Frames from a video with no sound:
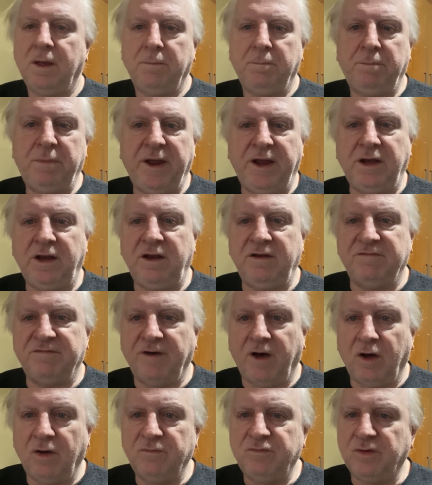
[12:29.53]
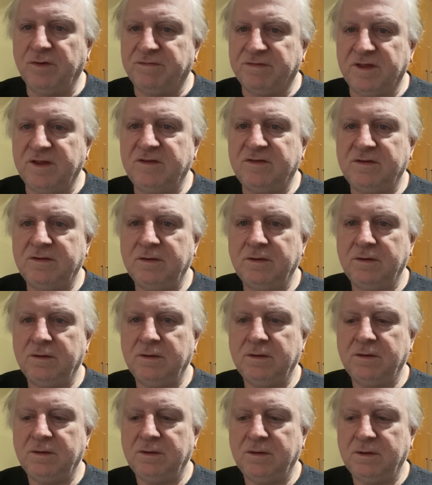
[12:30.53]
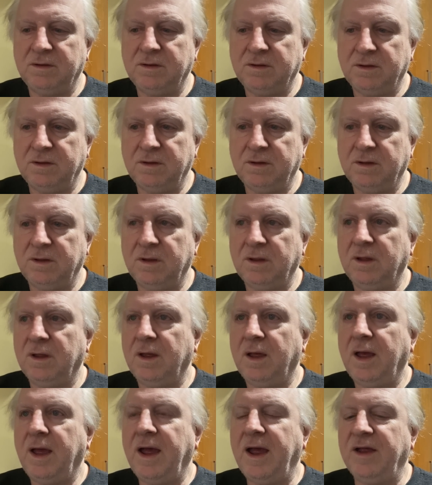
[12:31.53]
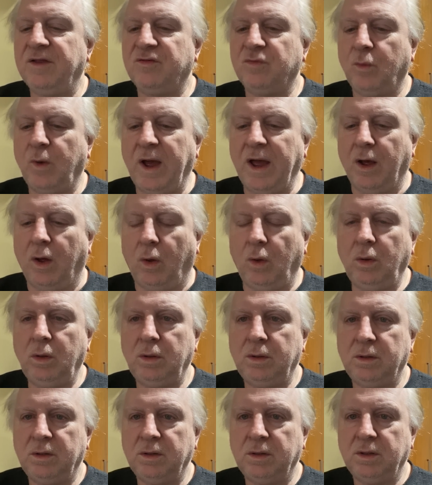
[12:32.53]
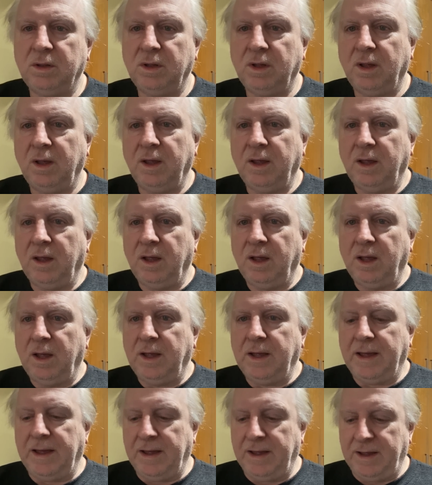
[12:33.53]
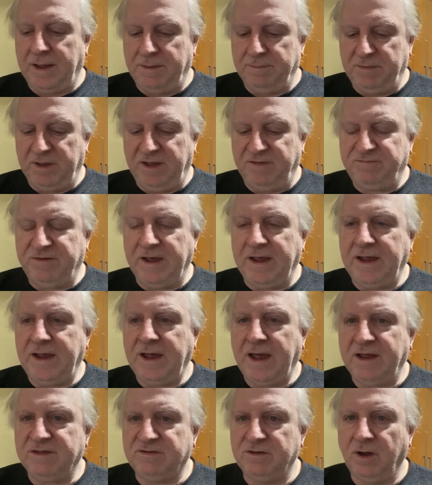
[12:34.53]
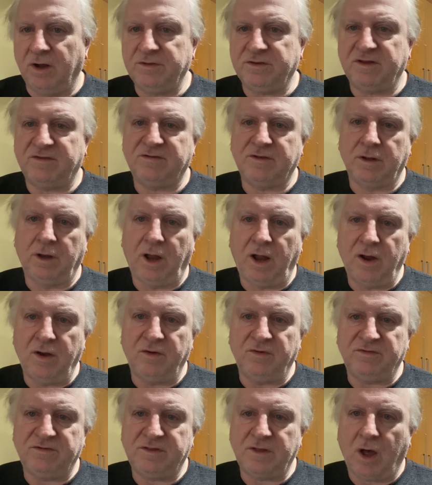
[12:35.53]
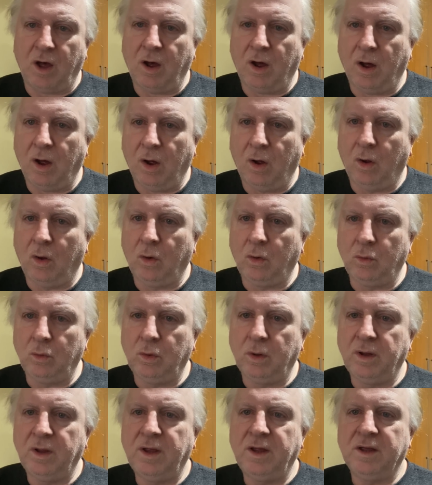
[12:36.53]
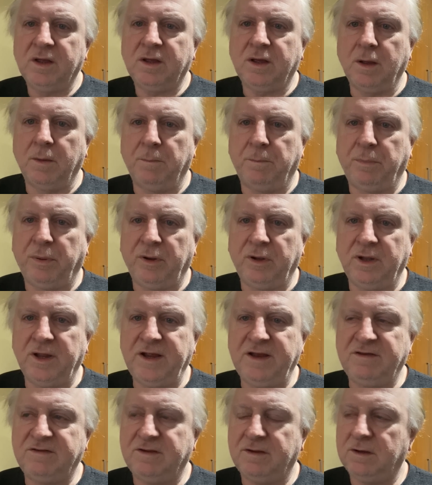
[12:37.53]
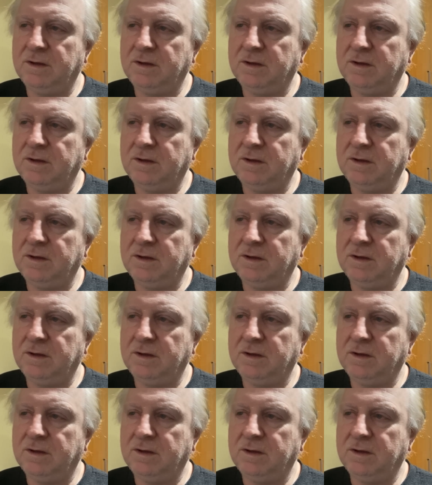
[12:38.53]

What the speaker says: been involved with this as well, if he has not disclosed the whole complete